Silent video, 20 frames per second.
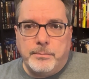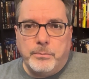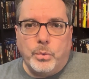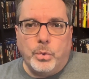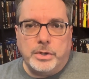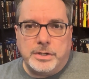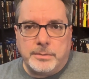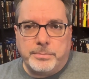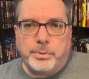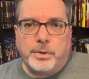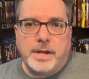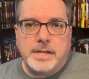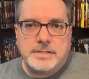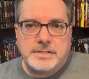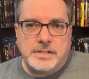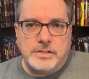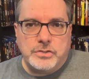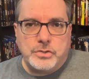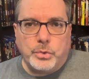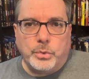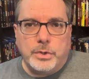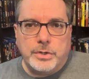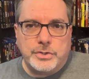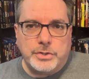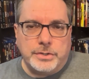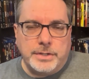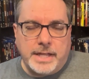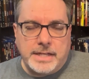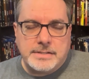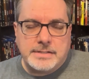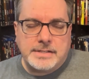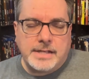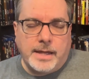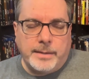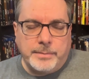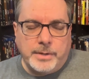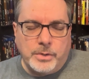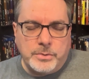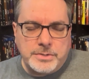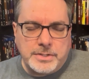more depressed and tortured as
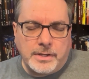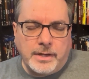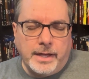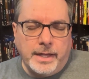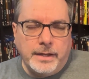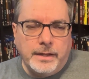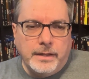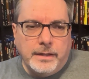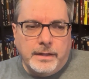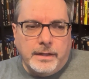time goes on.